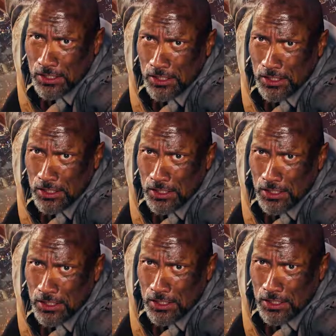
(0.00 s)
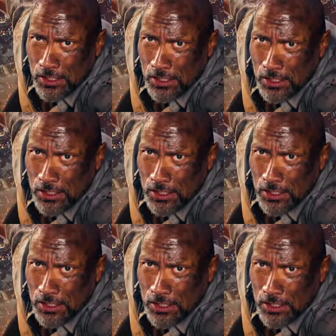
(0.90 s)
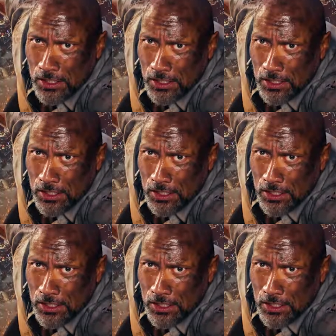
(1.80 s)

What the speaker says: (silent)